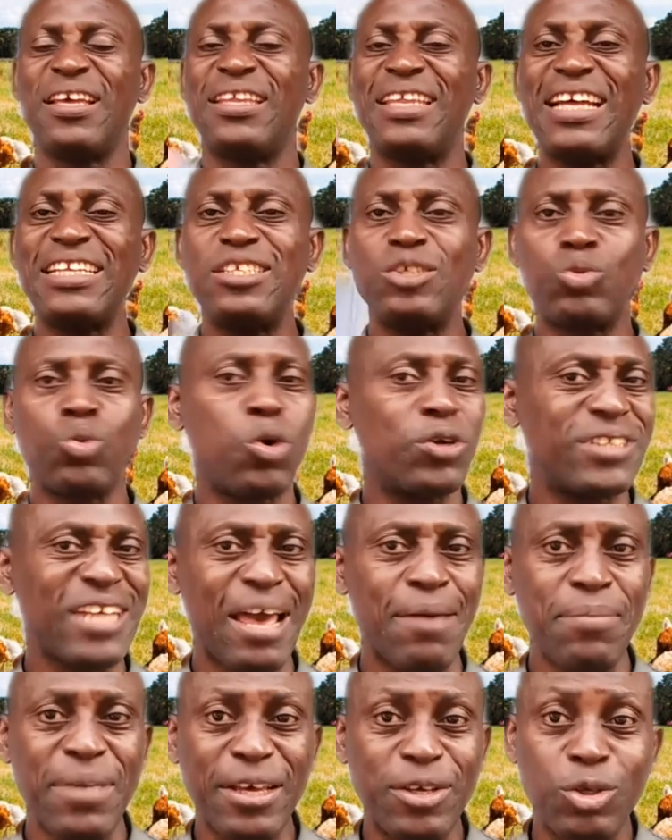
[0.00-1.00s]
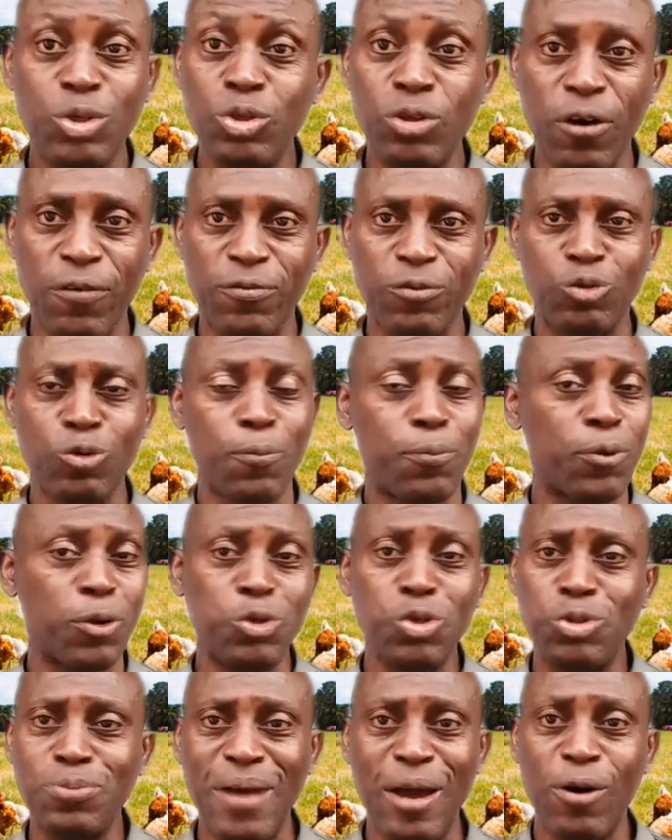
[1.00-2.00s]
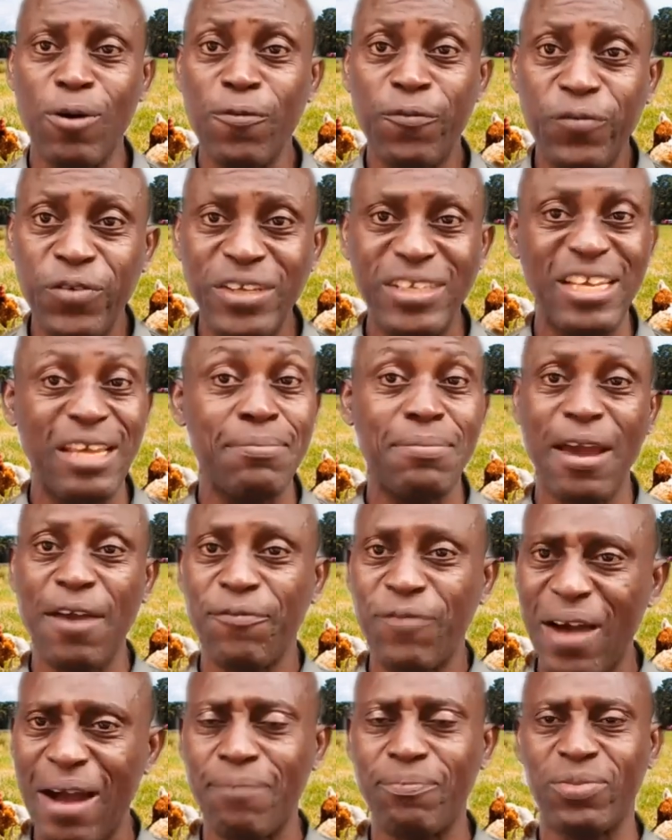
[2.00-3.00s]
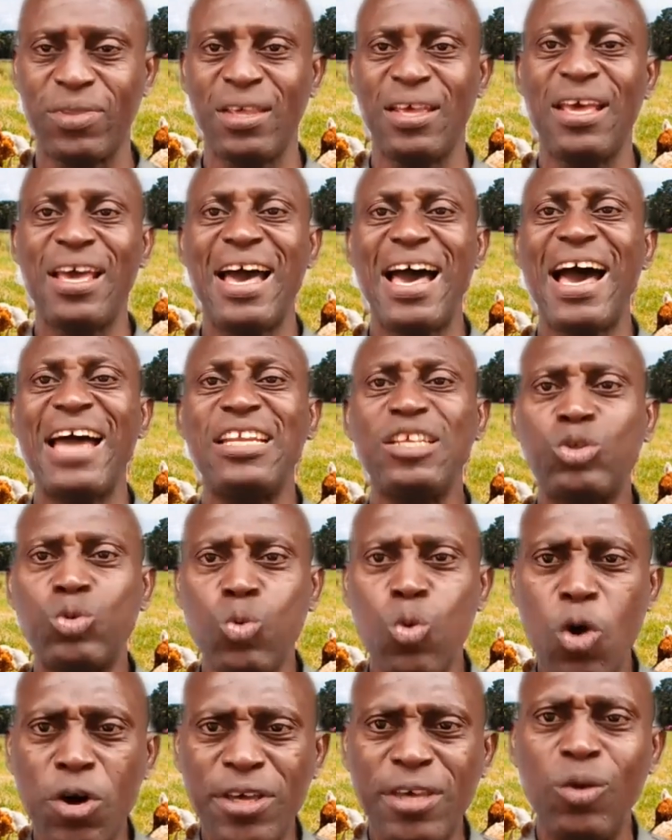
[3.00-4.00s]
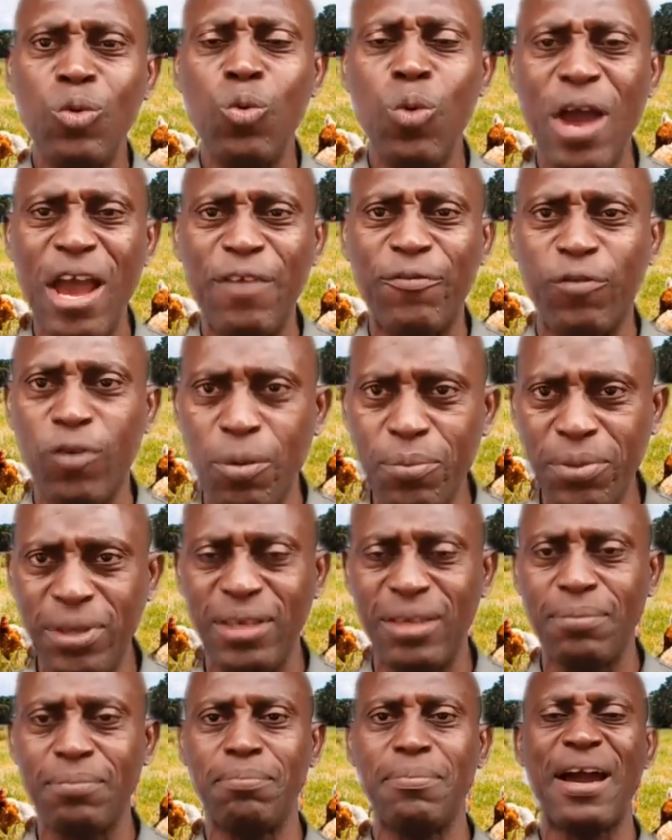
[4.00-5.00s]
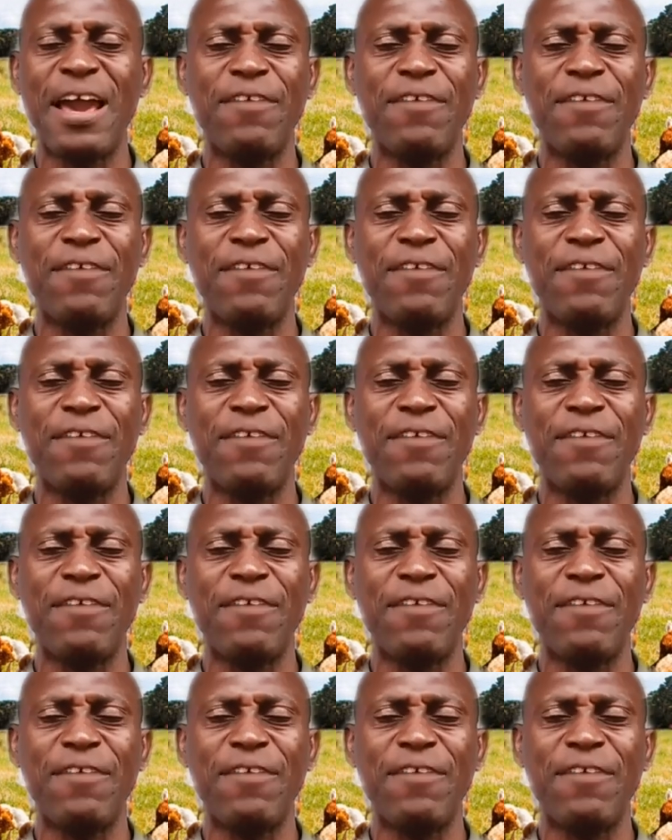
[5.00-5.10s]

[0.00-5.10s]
That is what I make use of to produce my own feed in my farm, and it's working well for me.